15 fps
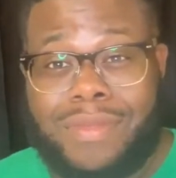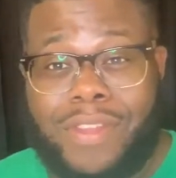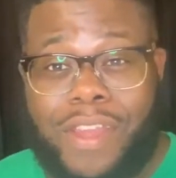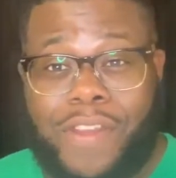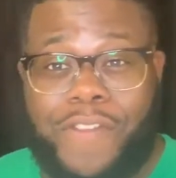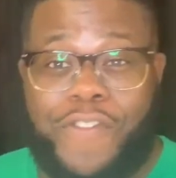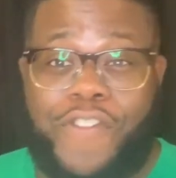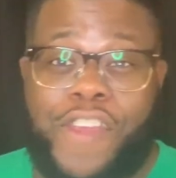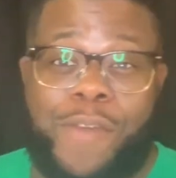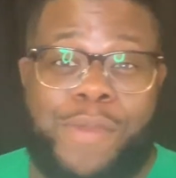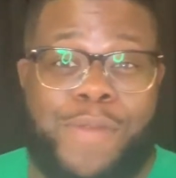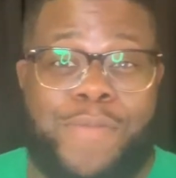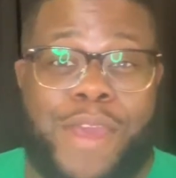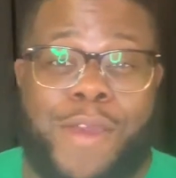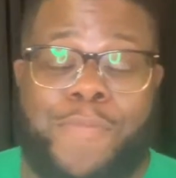Family
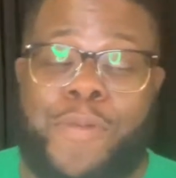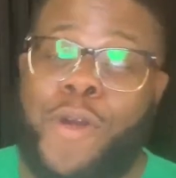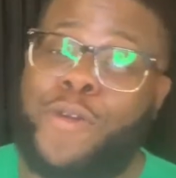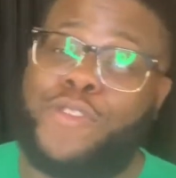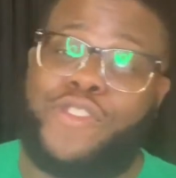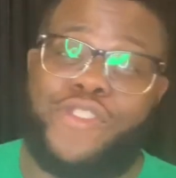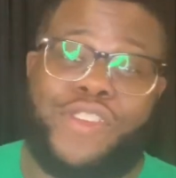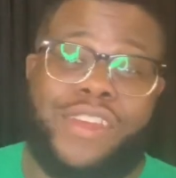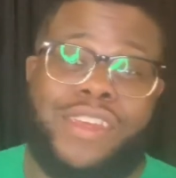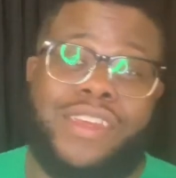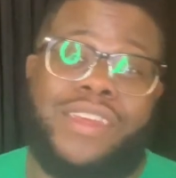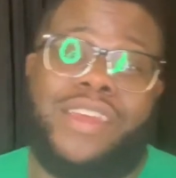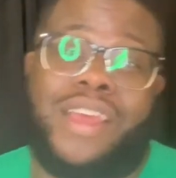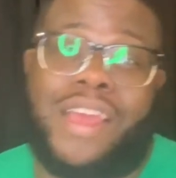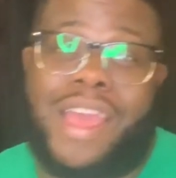Man Poetry
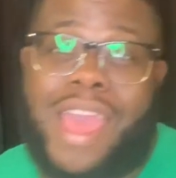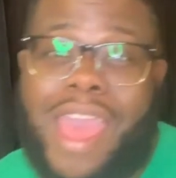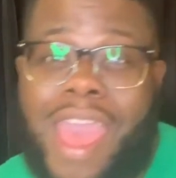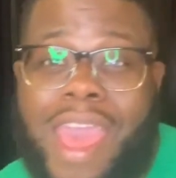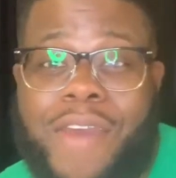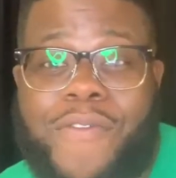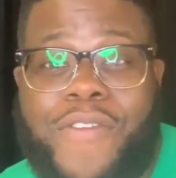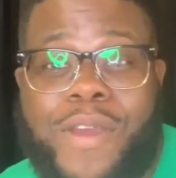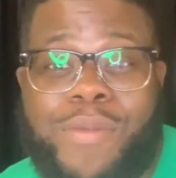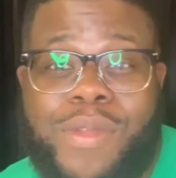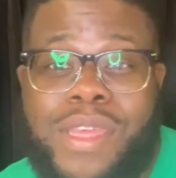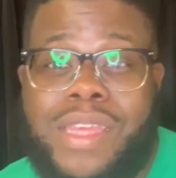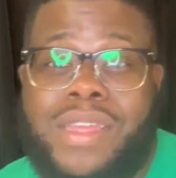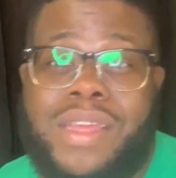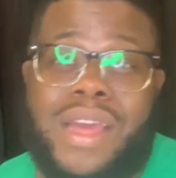at
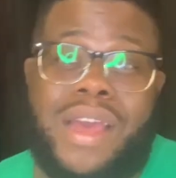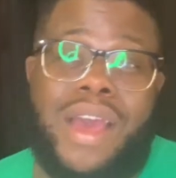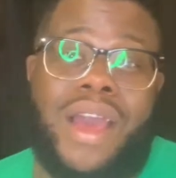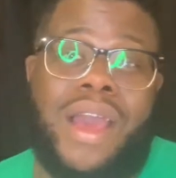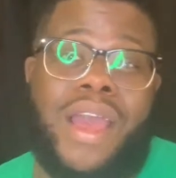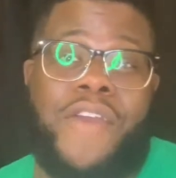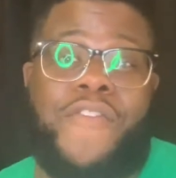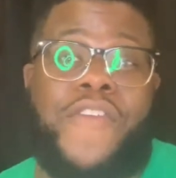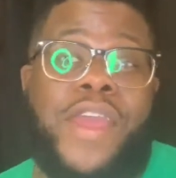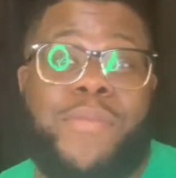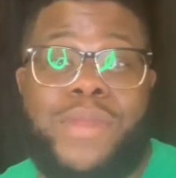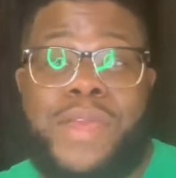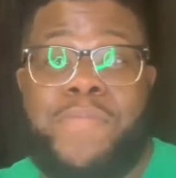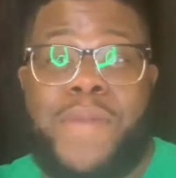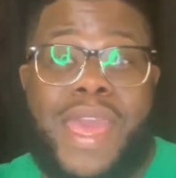Family
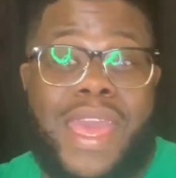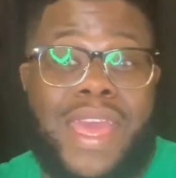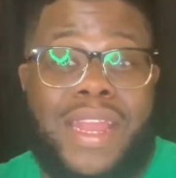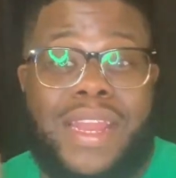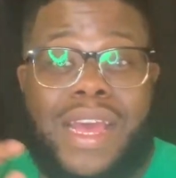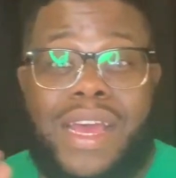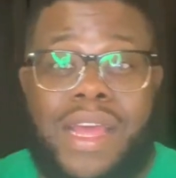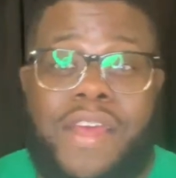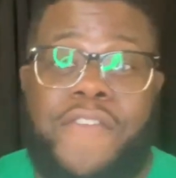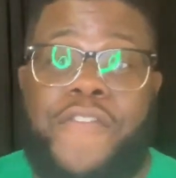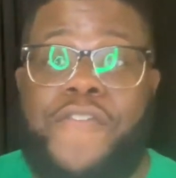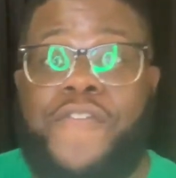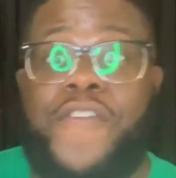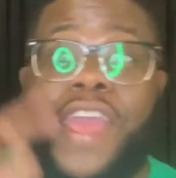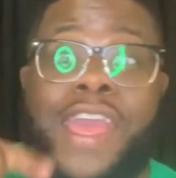Man
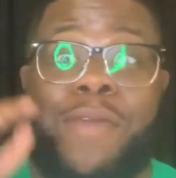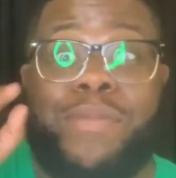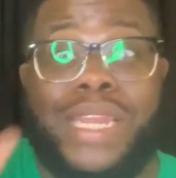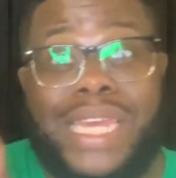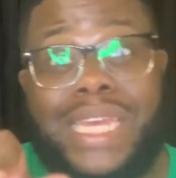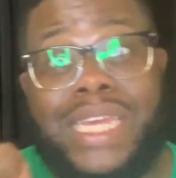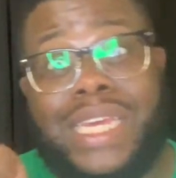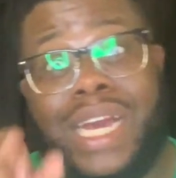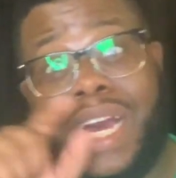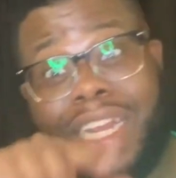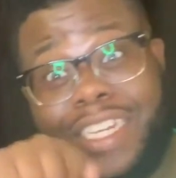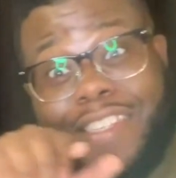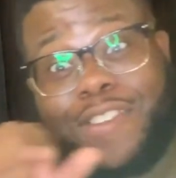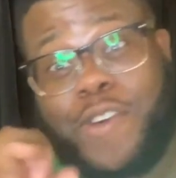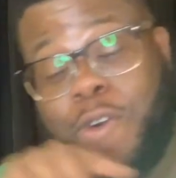
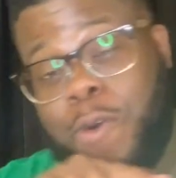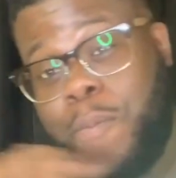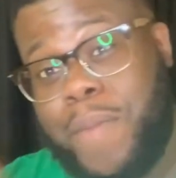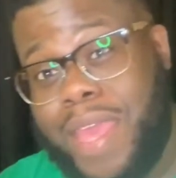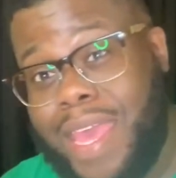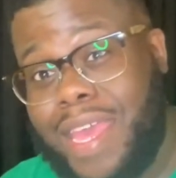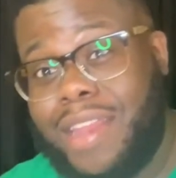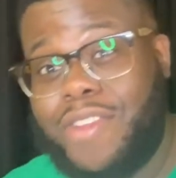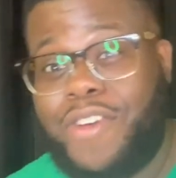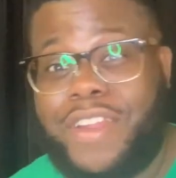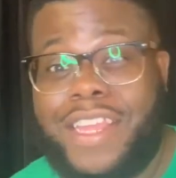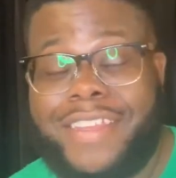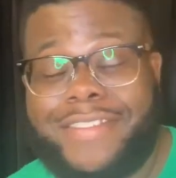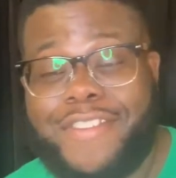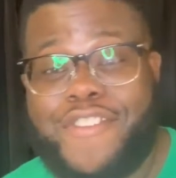family_man on
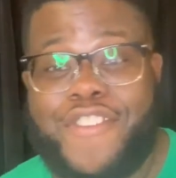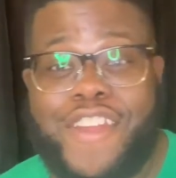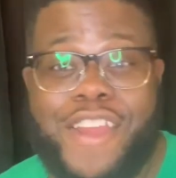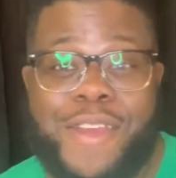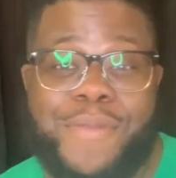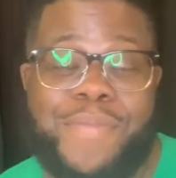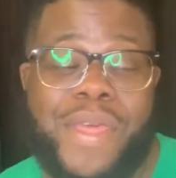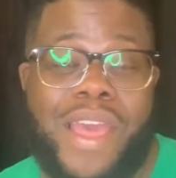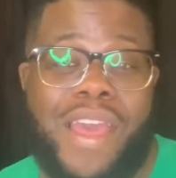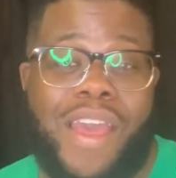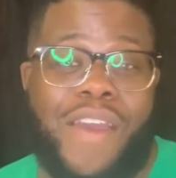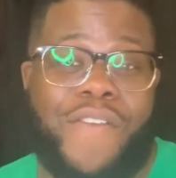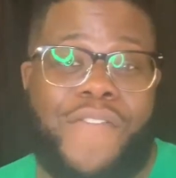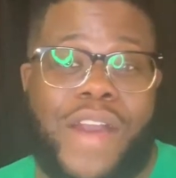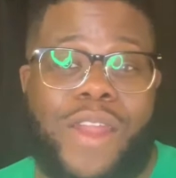Instagram.
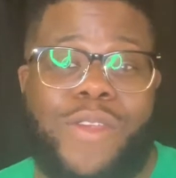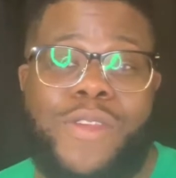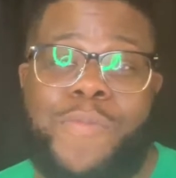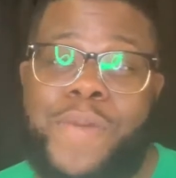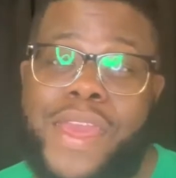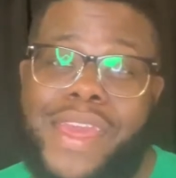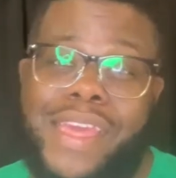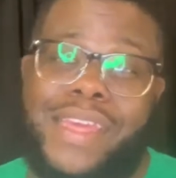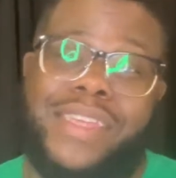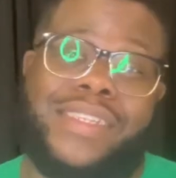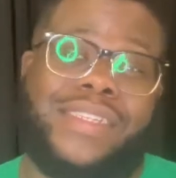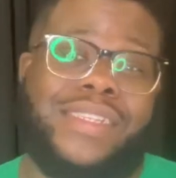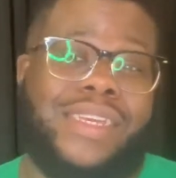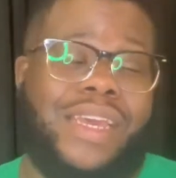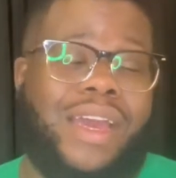Follow the page.
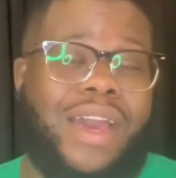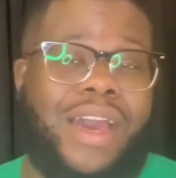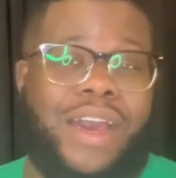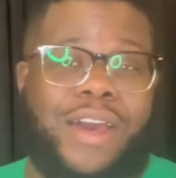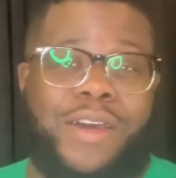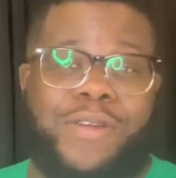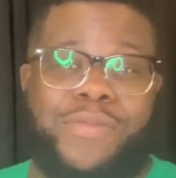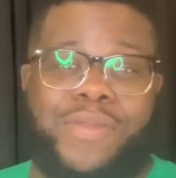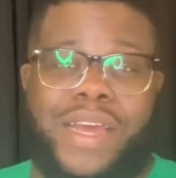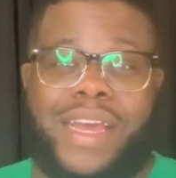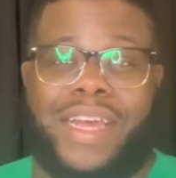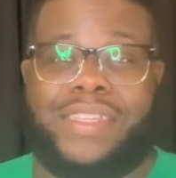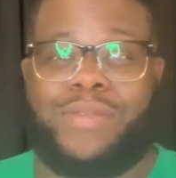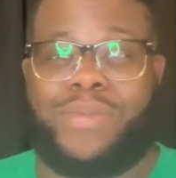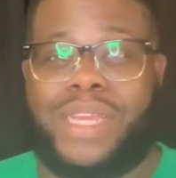I got
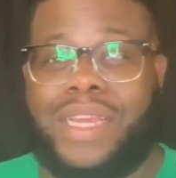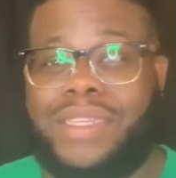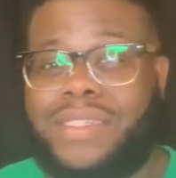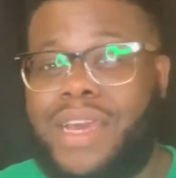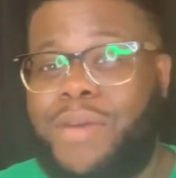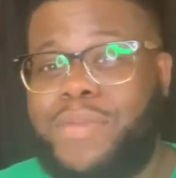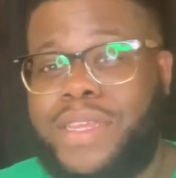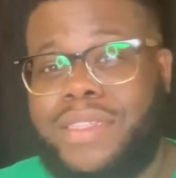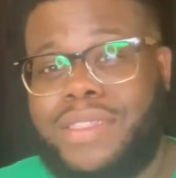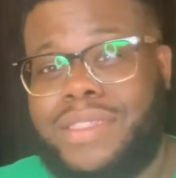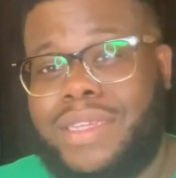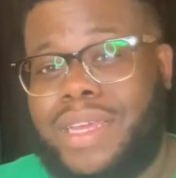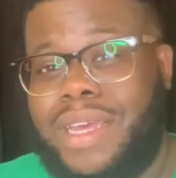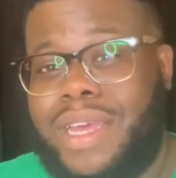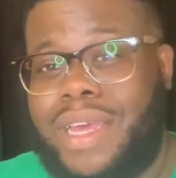some things coming.
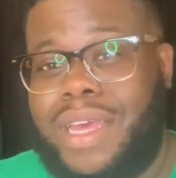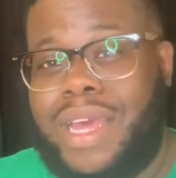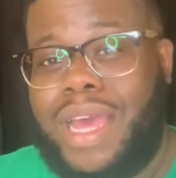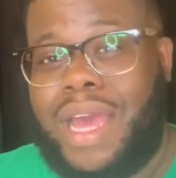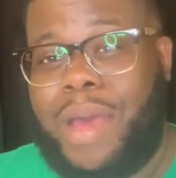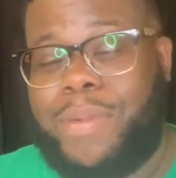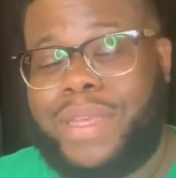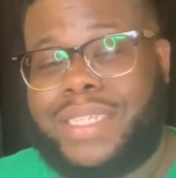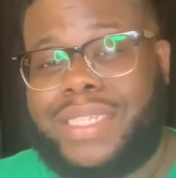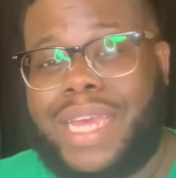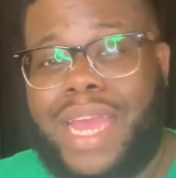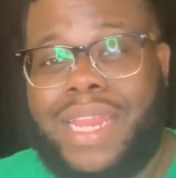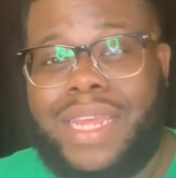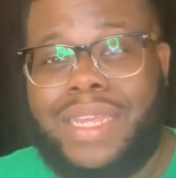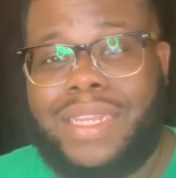I'm
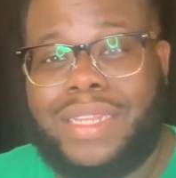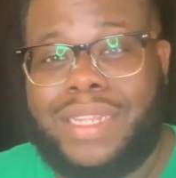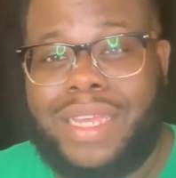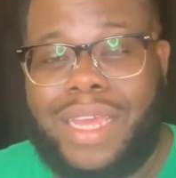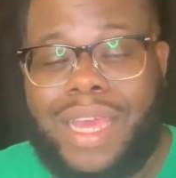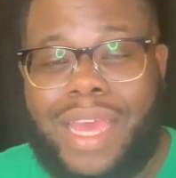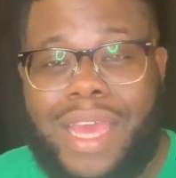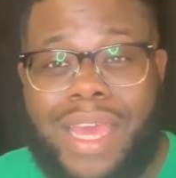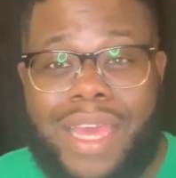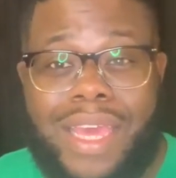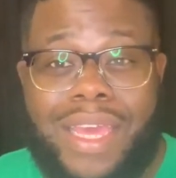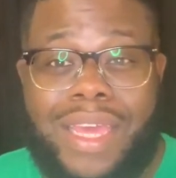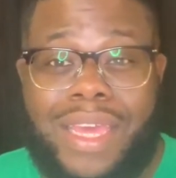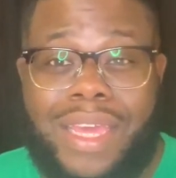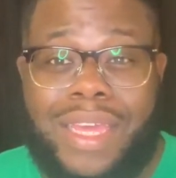excited,
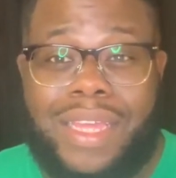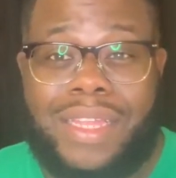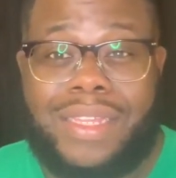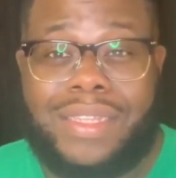and